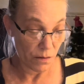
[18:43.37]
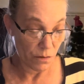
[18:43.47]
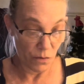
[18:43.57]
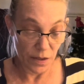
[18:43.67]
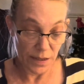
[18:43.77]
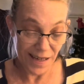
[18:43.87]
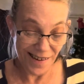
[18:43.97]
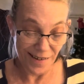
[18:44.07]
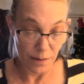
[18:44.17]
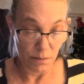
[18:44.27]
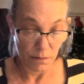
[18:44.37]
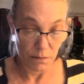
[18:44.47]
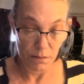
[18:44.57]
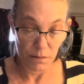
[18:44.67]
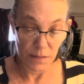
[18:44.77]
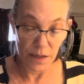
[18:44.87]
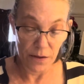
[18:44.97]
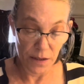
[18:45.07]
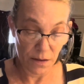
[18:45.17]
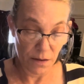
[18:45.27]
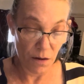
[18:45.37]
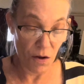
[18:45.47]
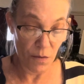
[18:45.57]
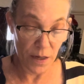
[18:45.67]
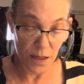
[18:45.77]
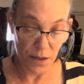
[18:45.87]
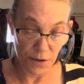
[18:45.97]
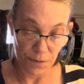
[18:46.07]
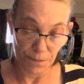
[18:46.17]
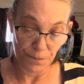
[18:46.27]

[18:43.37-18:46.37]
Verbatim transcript: where it's at. There it is, all the way in here.